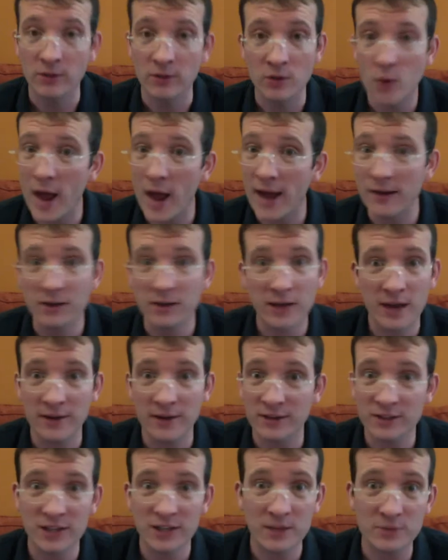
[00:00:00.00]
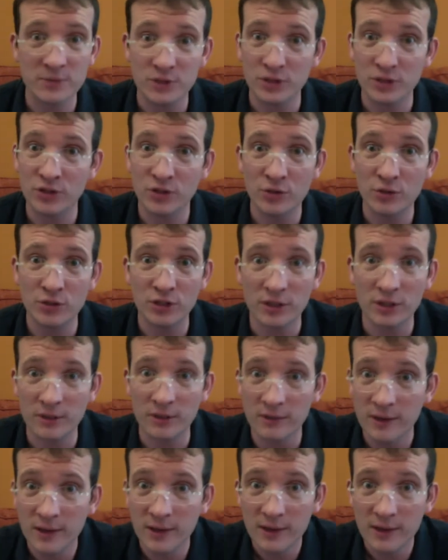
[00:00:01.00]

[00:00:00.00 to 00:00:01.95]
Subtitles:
you hadn't gotten a substitution